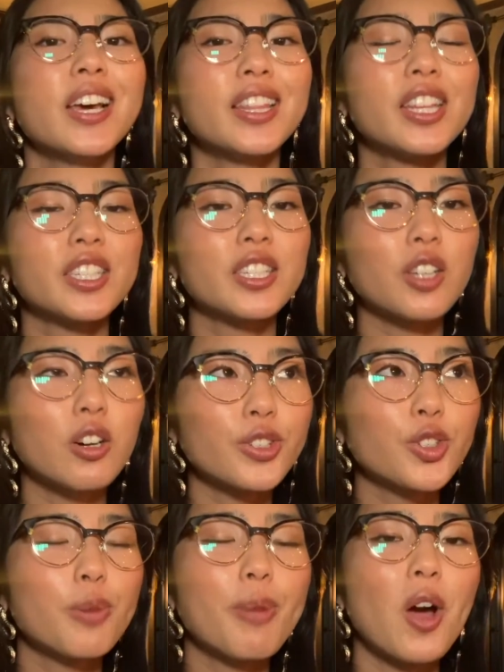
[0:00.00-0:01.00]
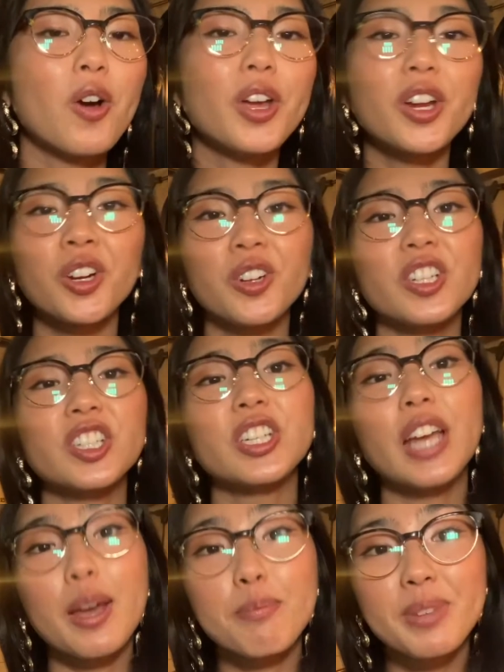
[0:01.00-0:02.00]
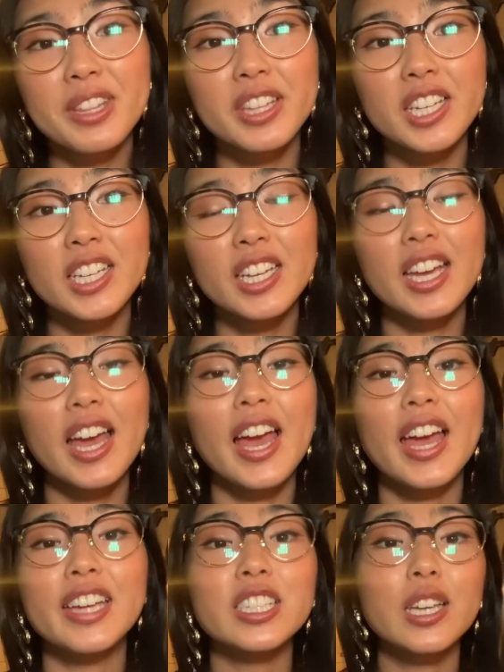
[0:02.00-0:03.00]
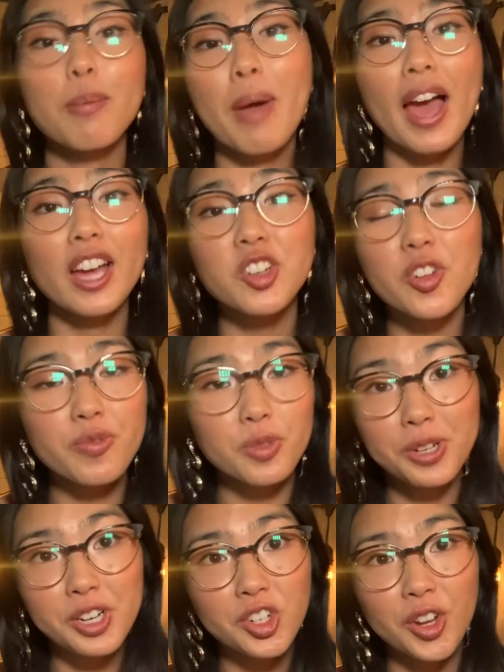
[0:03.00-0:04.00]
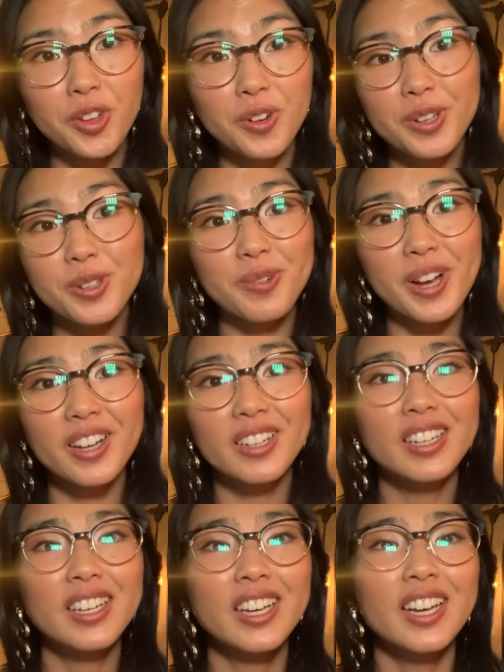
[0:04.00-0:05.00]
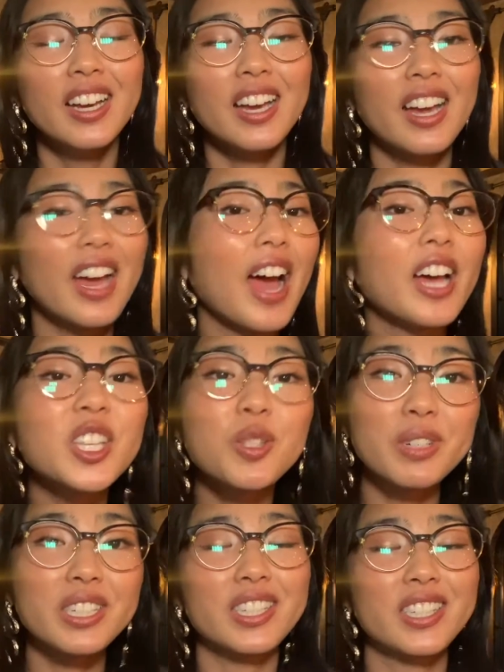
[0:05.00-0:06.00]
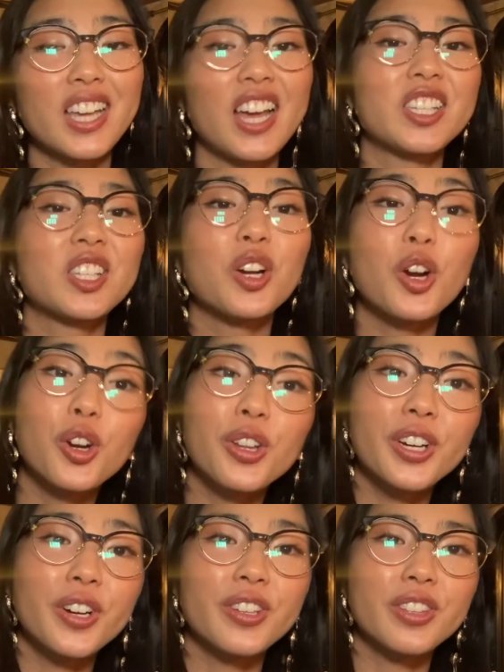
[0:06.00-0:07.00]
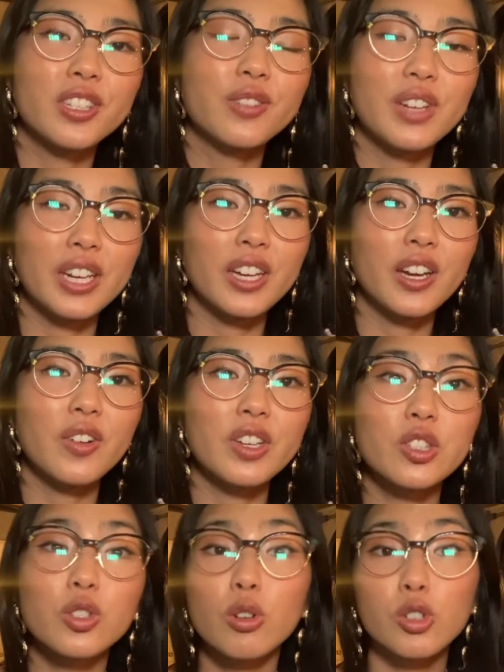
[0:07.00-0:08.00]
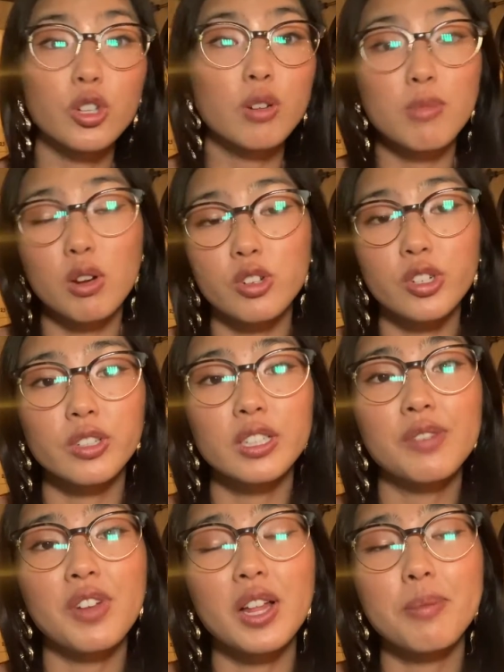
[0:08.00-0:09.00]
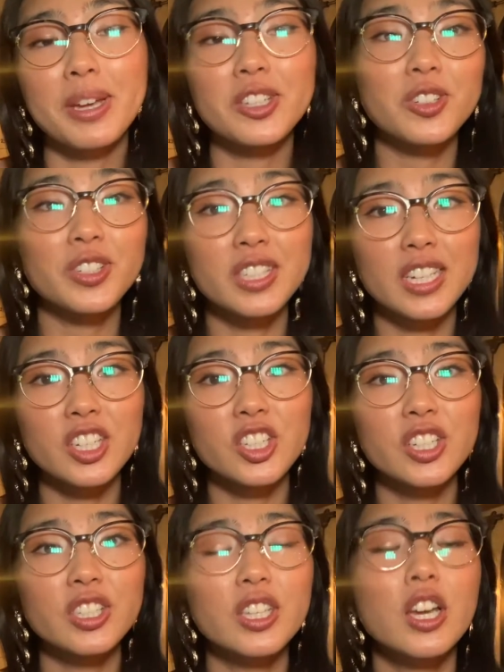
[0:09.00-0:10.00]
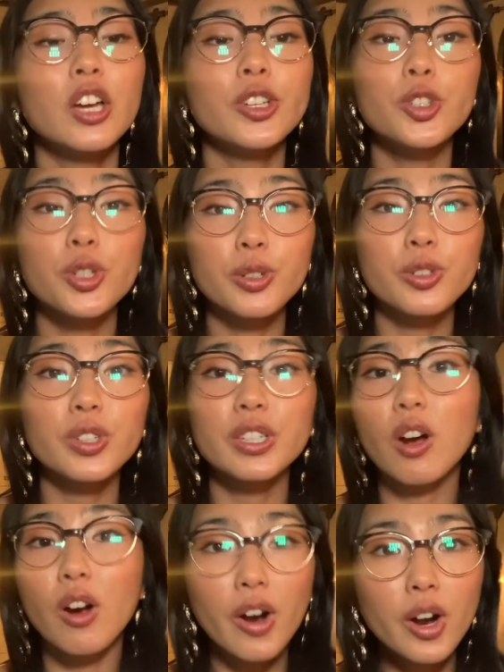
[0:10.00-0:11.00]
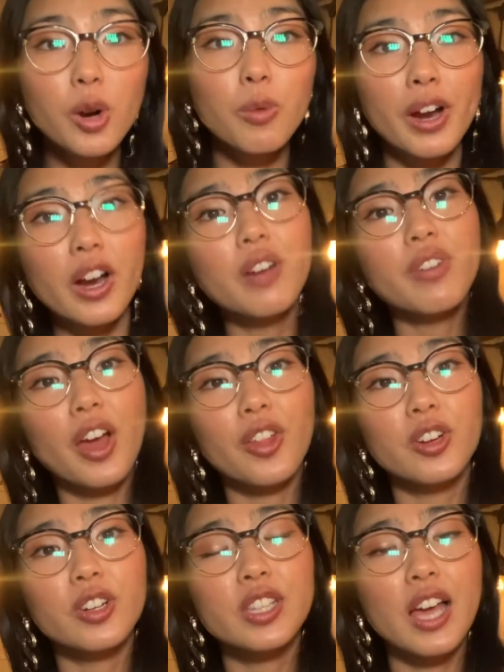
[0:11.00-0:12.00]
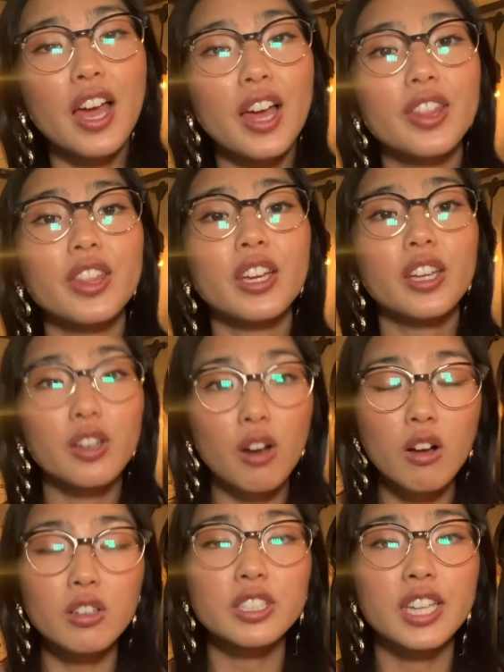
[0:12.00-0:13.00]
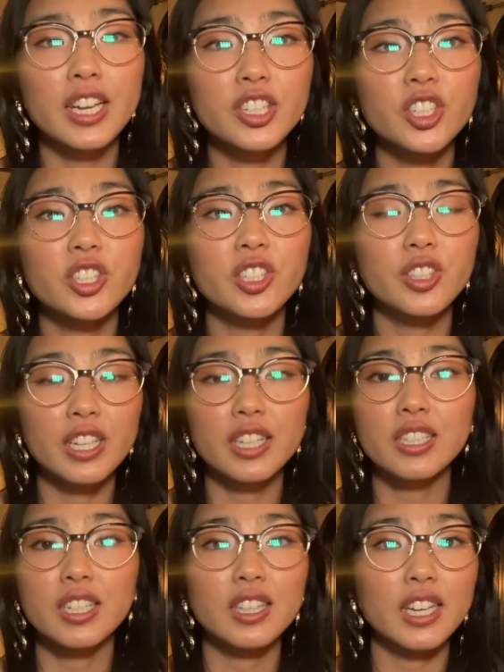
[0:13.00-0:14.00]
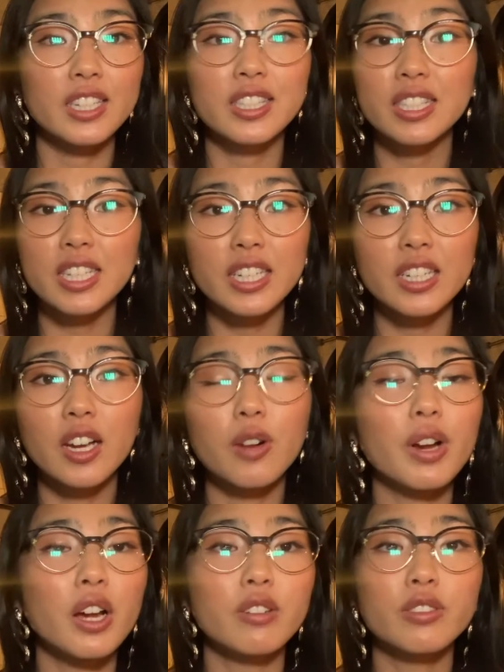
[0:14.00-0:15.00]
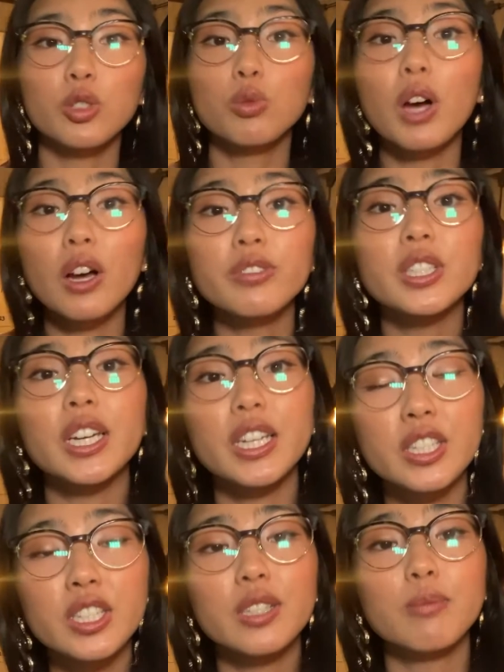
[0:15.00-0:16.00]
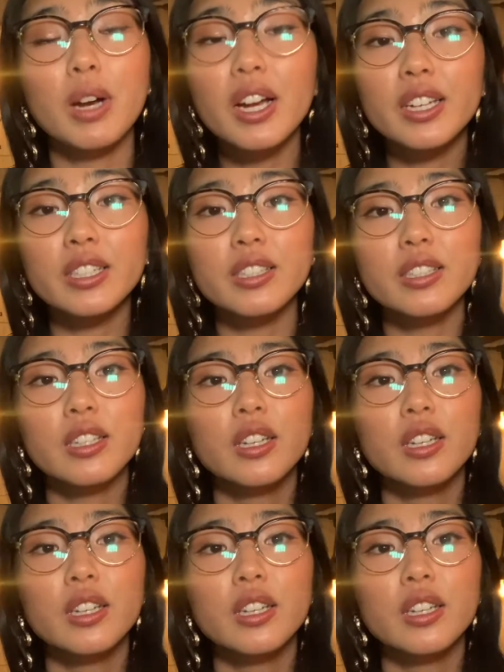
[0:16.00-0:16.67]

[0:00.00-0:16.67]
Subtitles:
This is also about encouraging empathy and compassion for each other as well. As we discussed earlier in this video, in social emotional developmental stages, children are aware of others and they can call attention to things that they see around 12 to 18 months.